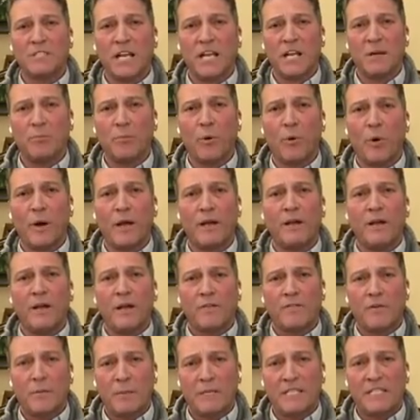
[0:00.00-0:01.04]
standpoint,
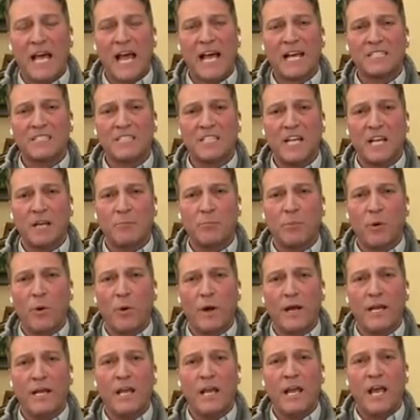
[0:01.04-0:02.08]
from a tax
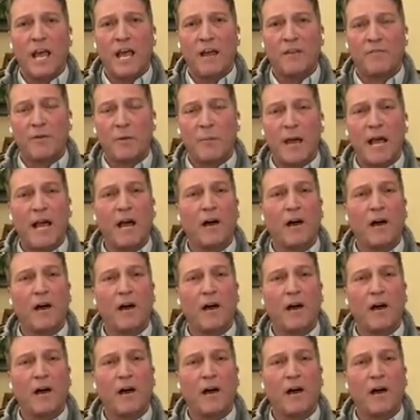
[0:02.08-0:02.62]
standpoint, and from